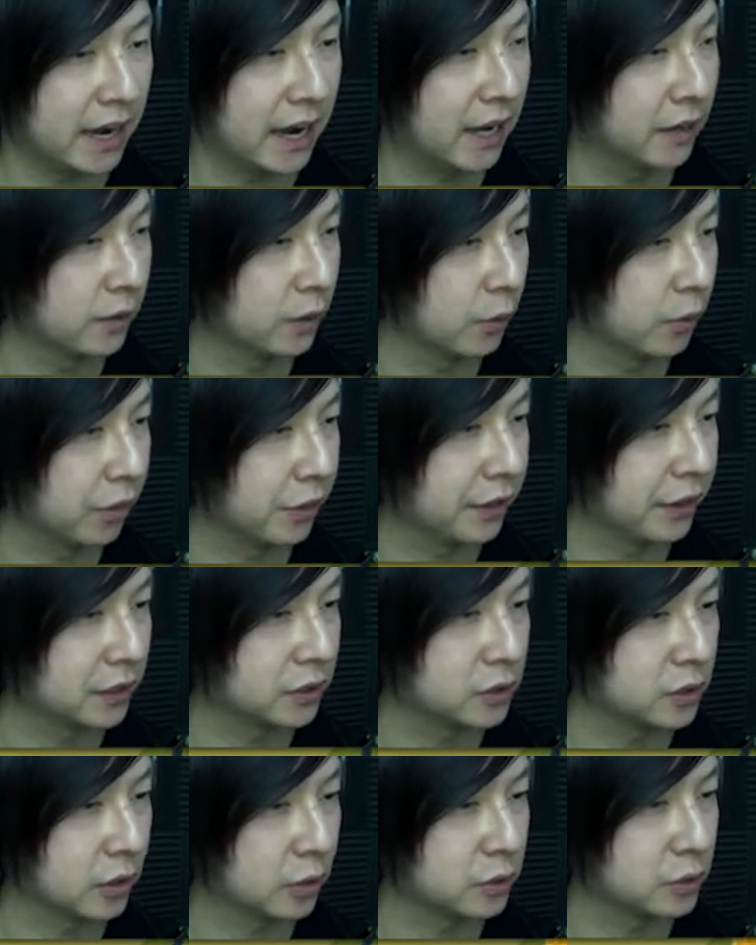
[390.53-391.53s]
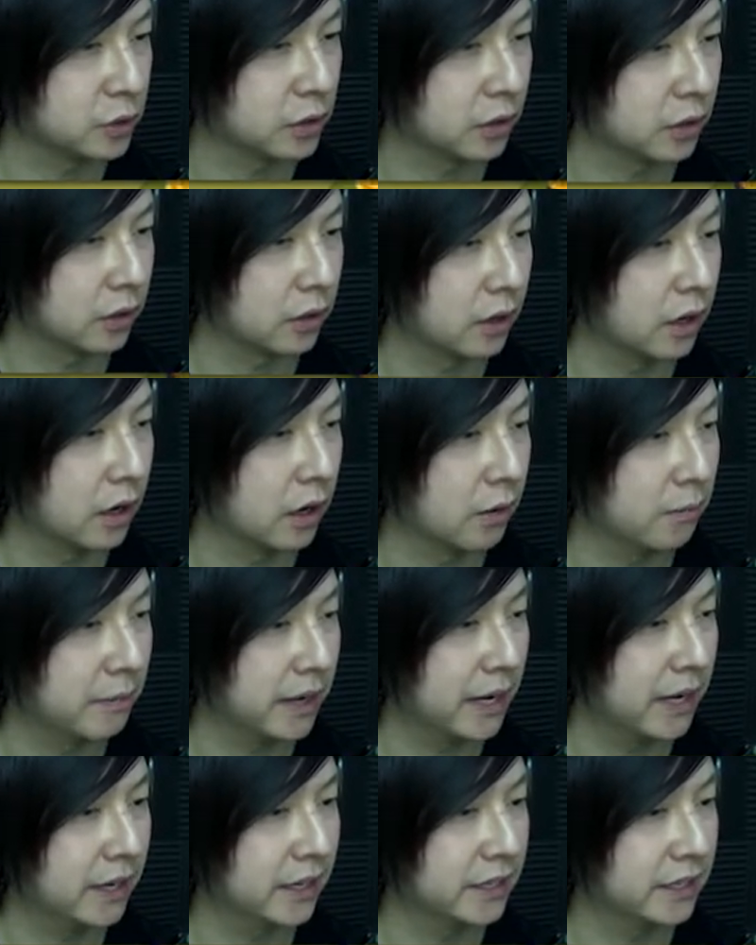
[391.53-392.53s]
I don't think so, sir. Oh
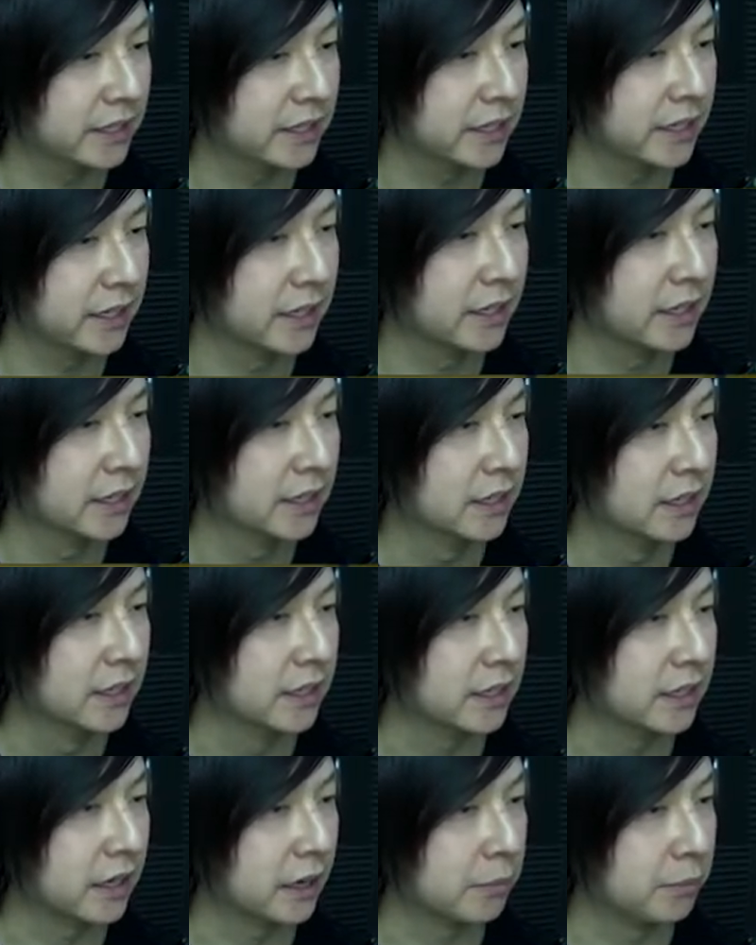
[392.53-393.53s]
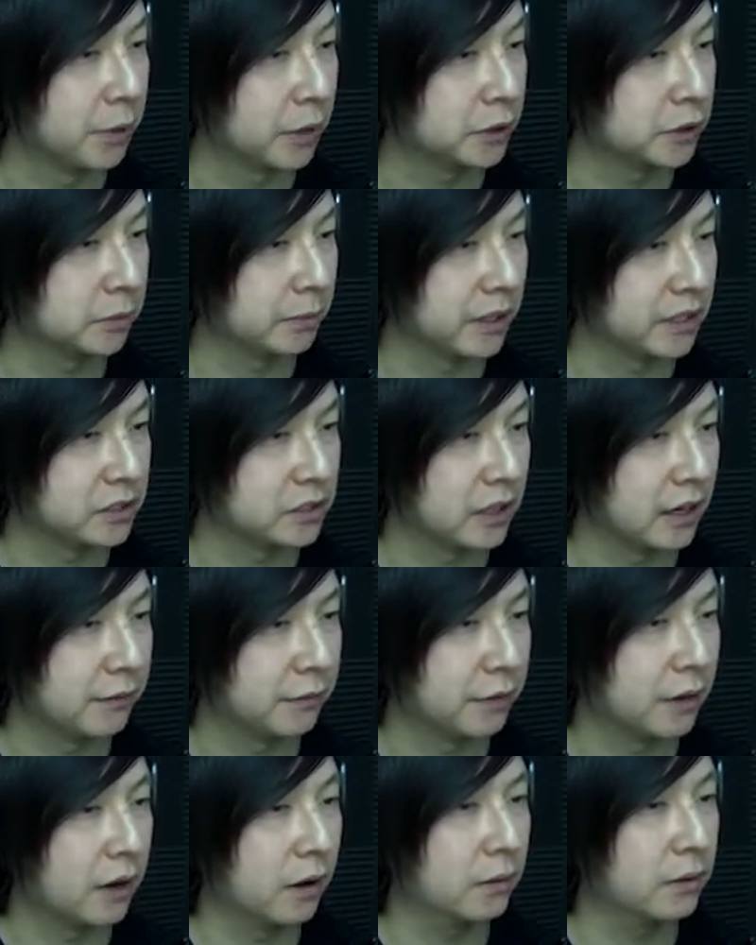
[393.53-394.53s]
man, he did. You got a bunch of my
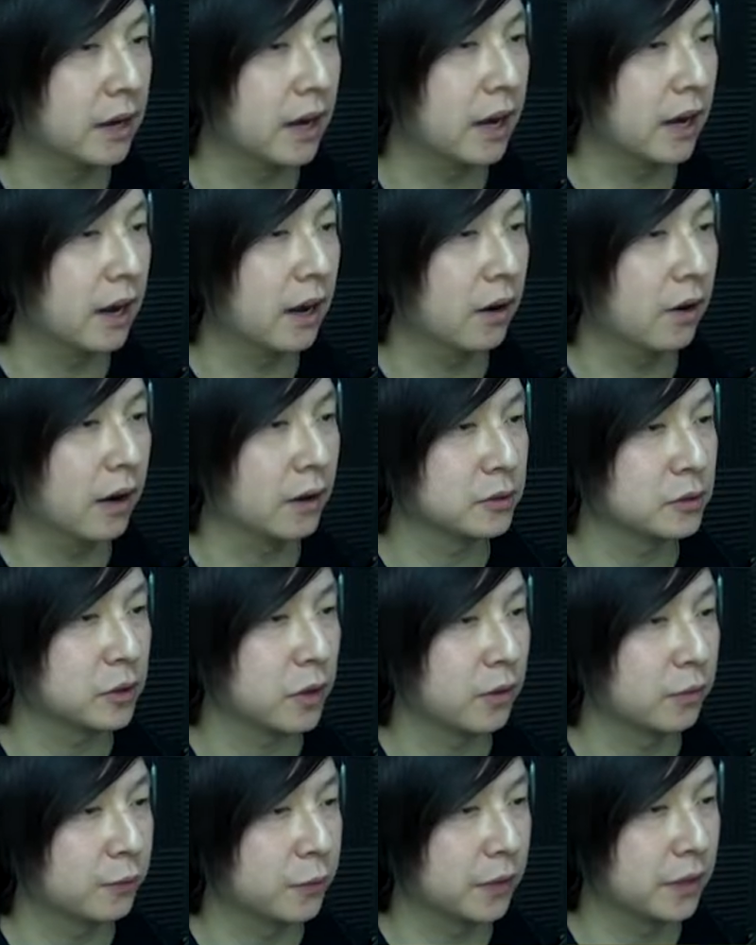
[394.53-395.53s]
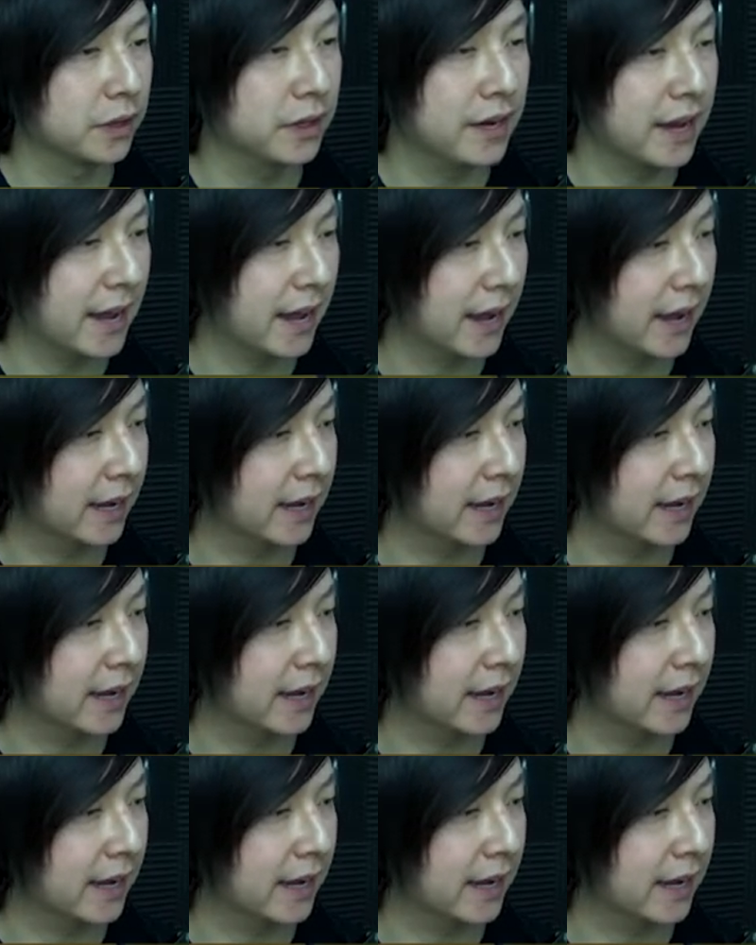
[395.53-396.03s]
stuff. Oh no, I was going for the net.